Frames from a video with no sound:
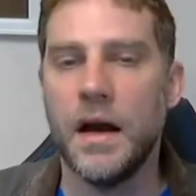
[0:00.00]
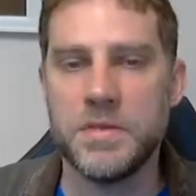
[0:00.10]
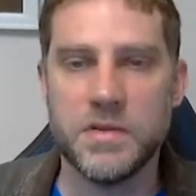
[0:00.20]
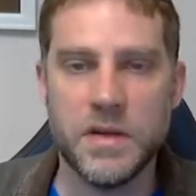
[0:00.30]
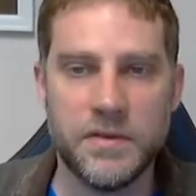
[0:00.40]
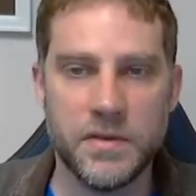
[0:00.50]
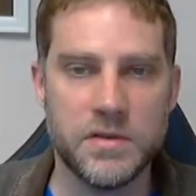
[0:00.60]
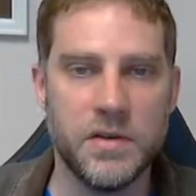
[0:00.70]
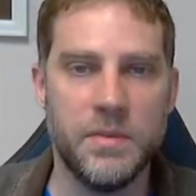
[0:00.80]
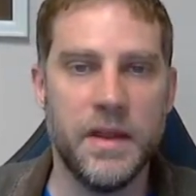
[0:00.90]
So
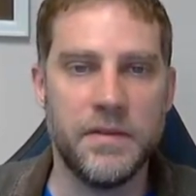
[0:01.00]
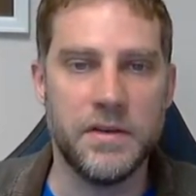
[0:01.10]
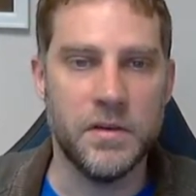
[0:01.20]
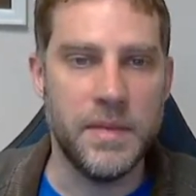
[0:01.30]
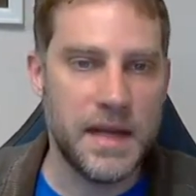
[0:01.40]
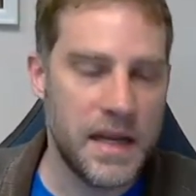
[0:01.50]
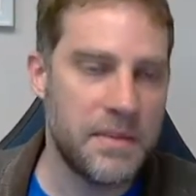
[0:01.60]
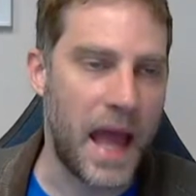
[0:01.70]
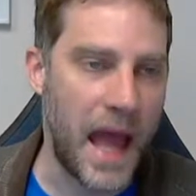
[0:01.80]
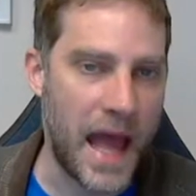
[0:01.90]
if the domain
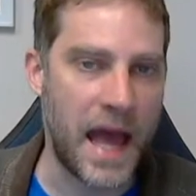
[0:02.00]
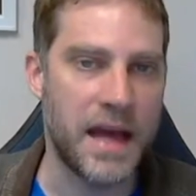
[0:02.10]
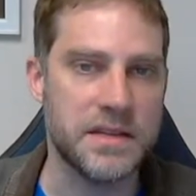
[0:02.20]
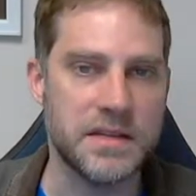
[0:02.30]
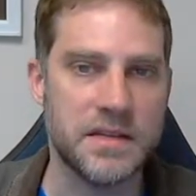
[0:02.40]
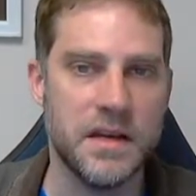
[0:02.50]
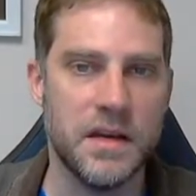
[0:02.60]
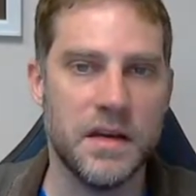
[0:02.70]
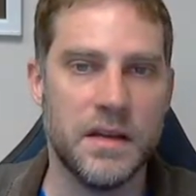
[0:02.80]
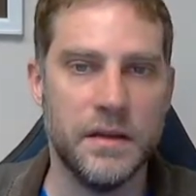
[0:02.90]
name has
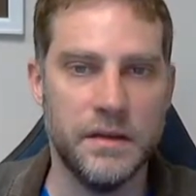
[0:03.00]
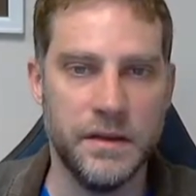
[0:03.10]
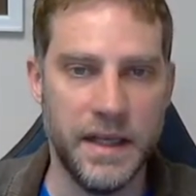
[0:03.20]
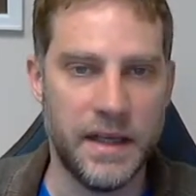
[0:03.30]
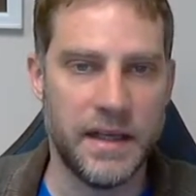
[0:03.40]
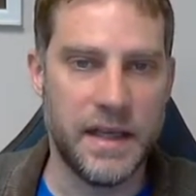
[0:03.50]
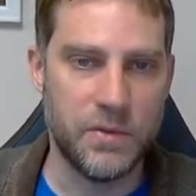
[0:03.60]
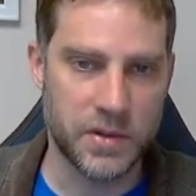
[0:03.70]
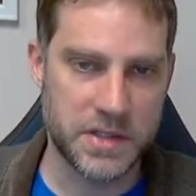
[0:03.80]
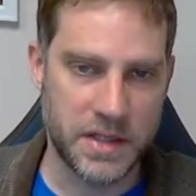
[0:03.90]
link
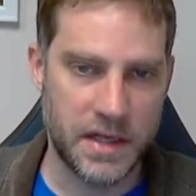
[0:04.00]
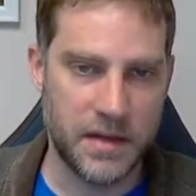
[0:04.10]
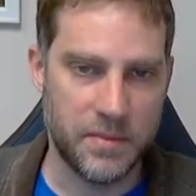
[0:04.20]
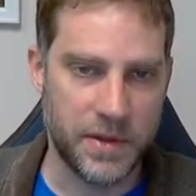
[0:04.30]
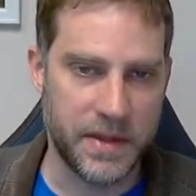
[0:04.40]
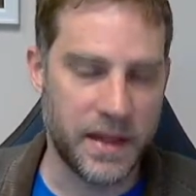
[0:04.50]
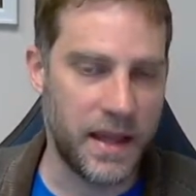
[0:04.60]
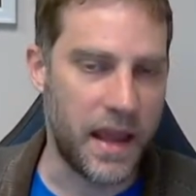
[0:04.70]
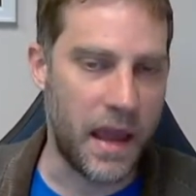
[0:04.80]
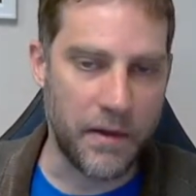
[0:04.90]
keywords in it, but then
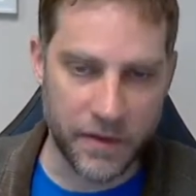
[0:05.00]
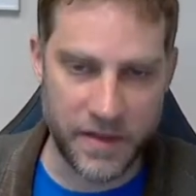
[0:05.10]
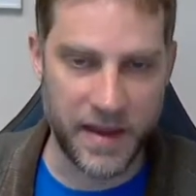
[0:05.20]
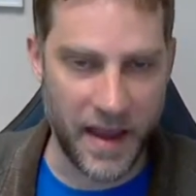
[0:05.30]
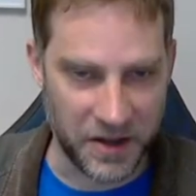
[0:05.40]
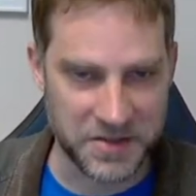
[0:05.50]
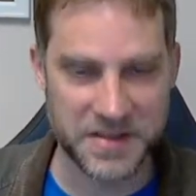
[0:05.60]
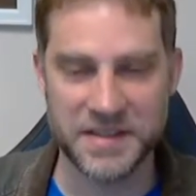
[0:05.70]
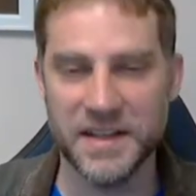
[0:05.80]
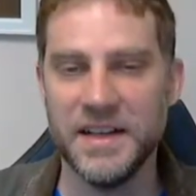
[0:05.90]
like everything
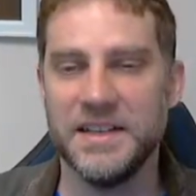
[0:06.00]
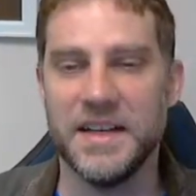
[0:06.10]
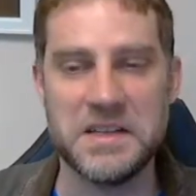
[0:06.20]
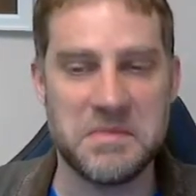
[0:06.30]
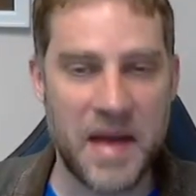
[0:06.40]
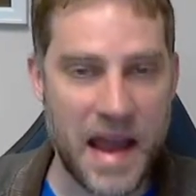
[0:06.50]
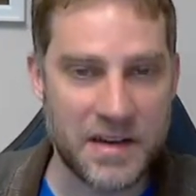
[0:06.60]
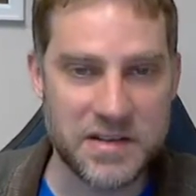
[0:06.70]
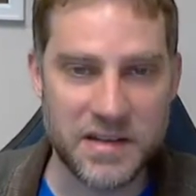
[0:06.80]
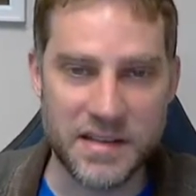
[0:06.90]
else doesn't
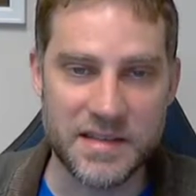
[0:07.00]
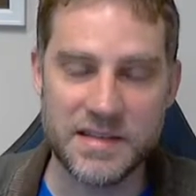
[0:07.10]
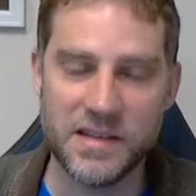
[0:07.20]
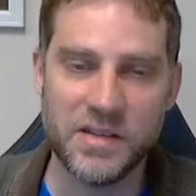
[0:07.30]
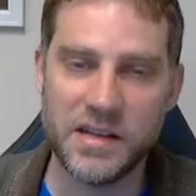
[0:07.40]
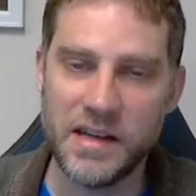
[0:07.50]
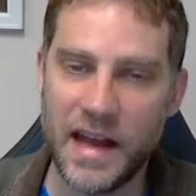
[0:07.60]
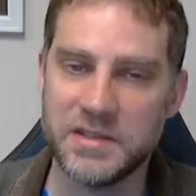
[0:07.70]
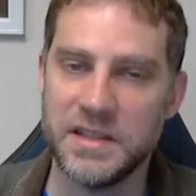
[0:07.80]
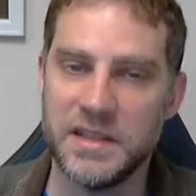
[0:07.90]
match, it still can
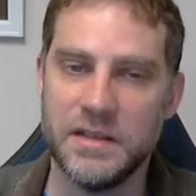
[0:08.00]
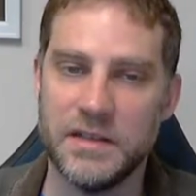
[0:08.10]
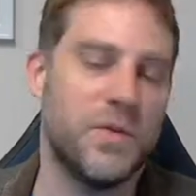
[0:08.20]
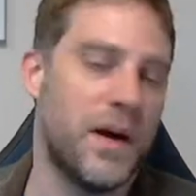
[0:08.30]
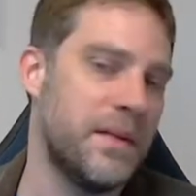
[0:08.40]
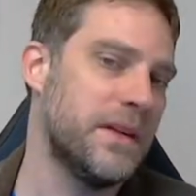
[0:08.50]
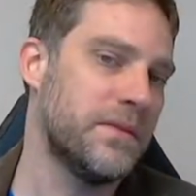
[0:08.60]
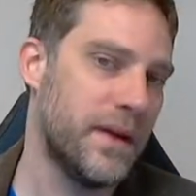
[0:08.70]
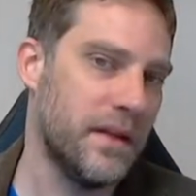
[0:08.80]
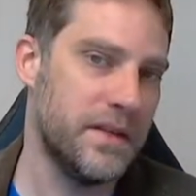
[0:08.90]
actually give you quite a bit
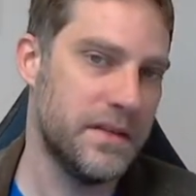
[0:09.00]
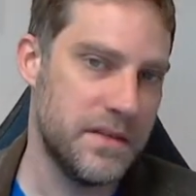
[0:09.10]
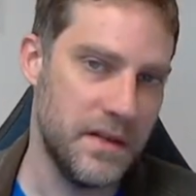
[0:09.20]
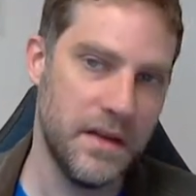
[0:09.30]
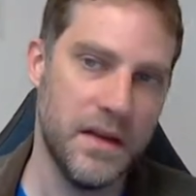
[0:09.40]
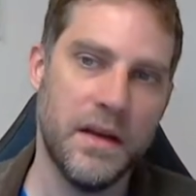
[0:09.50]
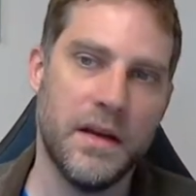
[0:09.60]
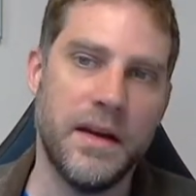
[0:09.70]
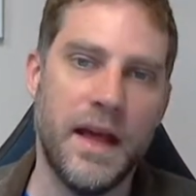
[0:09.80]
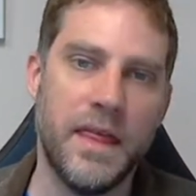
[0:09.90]
of relevancy.
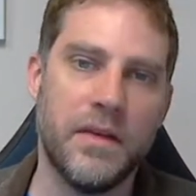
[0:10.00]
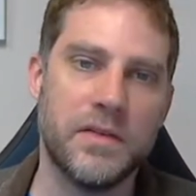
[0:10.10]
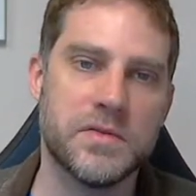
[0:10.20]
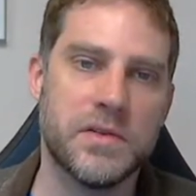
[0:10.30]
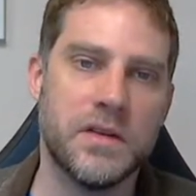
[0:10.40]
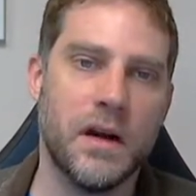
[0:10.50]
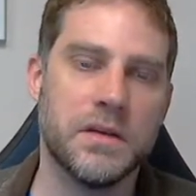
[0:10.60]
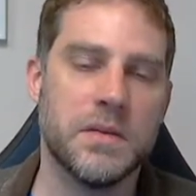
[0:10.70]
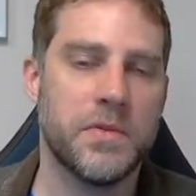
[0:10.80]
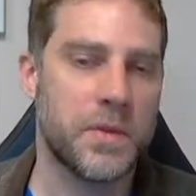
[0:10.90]
Now there
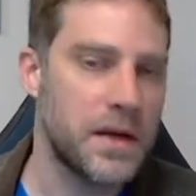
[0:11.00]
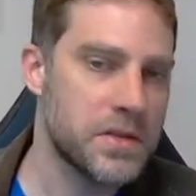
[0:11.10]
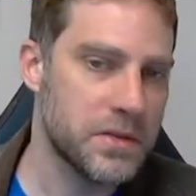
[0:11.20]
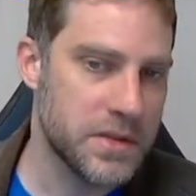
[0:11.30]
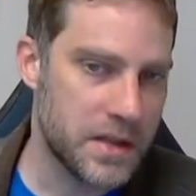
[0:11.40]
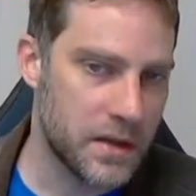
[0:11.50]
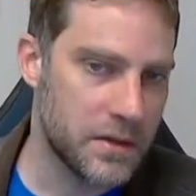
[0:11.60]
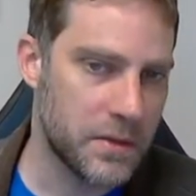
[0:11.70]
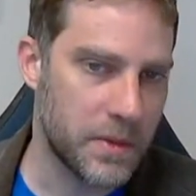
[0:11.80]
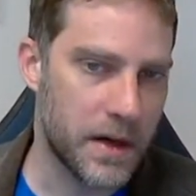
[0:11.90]
are some thresholds
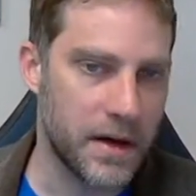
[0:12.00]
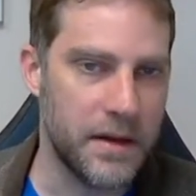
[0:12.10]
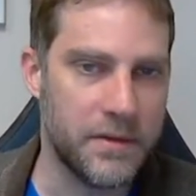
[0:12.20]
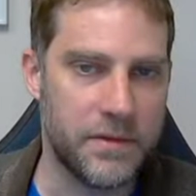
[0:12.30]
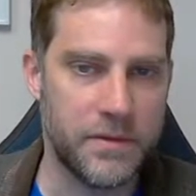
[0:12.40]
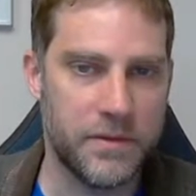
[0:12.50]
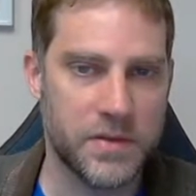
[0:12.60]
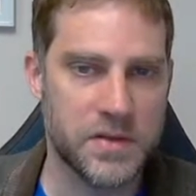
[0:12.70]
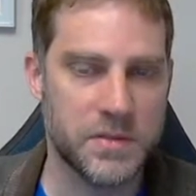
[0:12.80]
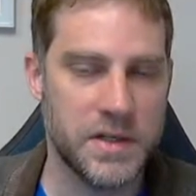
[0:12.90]
here to where if
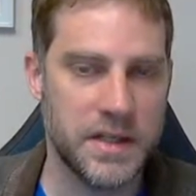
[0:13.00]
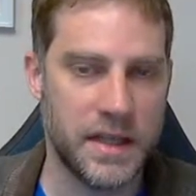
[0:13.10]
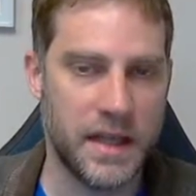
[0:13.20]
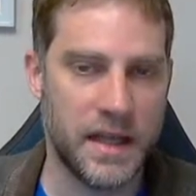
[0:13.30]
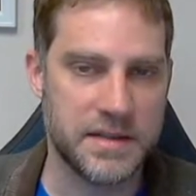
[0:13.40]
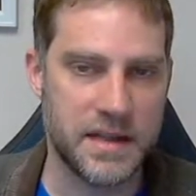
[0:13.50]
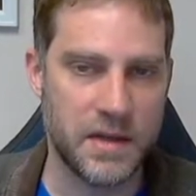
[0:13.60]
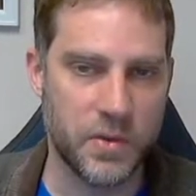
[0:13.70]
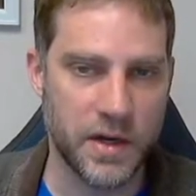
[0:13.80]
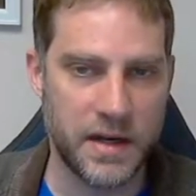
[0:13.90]
for some reason like it has a
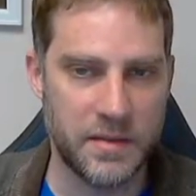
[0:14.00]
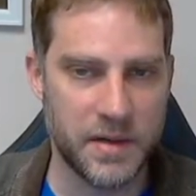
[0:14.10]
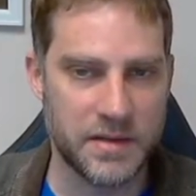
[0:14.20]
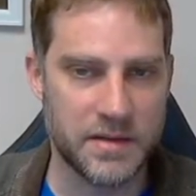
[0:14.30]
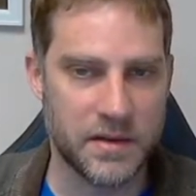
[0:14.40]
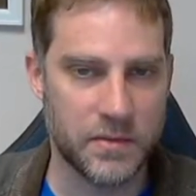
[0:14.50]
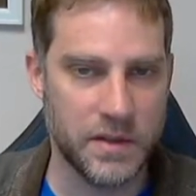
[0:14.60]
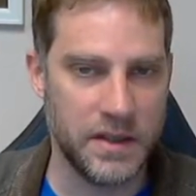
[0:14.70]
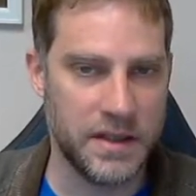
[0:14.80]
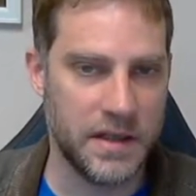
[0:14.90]
keyword in it, but it's not
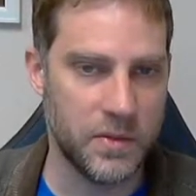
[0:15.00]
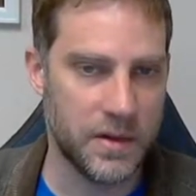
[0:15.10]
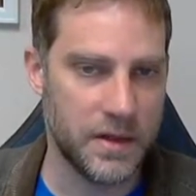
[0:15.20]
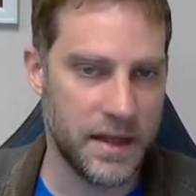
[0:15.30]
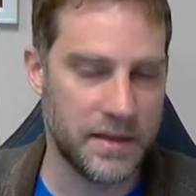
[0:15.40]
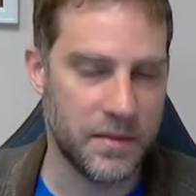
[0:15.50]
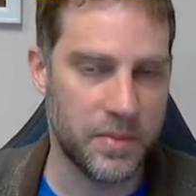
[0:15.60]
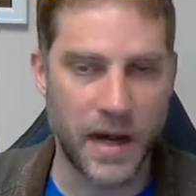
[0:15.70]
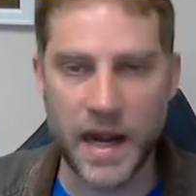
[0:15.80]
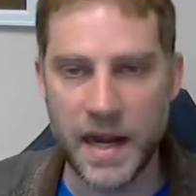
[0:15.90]
really a keyword, and like the
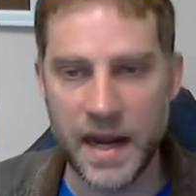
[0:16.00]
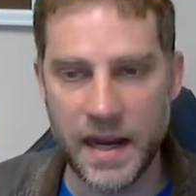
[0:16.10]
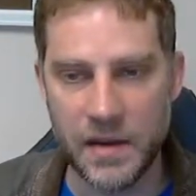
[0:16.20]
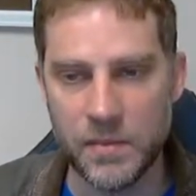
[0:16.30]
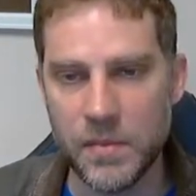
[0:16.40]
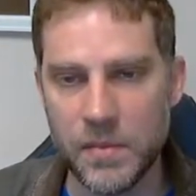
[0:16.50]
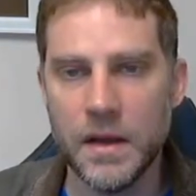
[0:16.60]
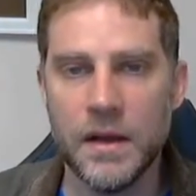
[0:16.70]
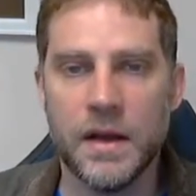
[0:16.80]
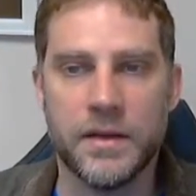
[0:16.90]
brand name,
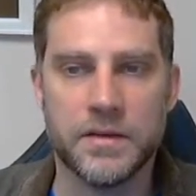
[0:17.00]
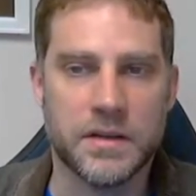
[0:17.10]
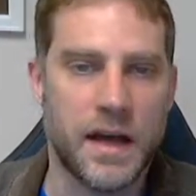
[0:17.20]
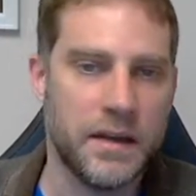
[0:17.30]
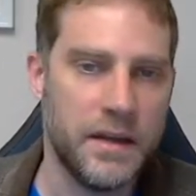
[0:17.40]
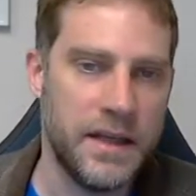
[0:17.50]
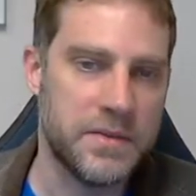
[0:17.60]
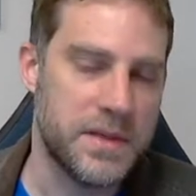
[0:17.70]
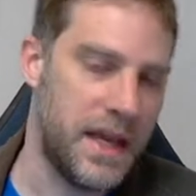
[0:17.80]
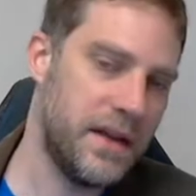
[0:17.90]
there's a lot of
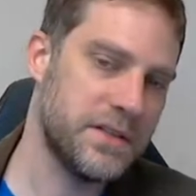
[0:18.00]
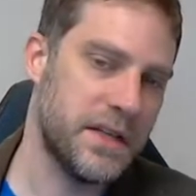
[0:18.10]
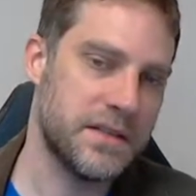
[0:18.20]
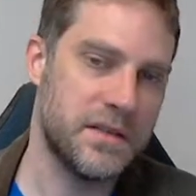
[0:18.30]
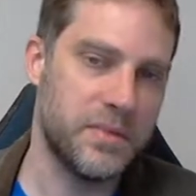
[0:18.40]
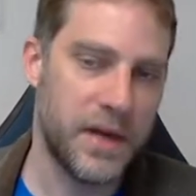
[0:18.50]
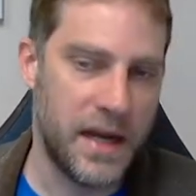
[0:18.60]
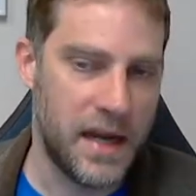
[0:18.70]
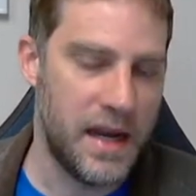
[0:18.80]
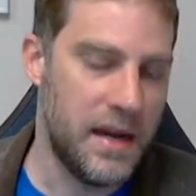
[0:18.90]
links with the anchor text of the
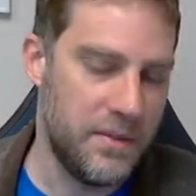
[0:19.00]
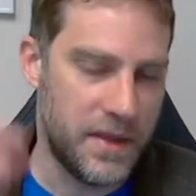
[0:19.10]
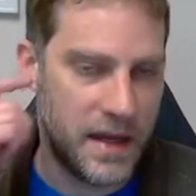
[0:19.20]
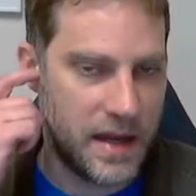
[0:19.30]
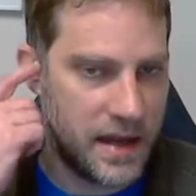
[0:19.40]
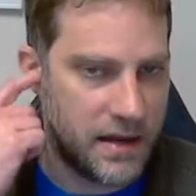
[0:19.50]
brand name that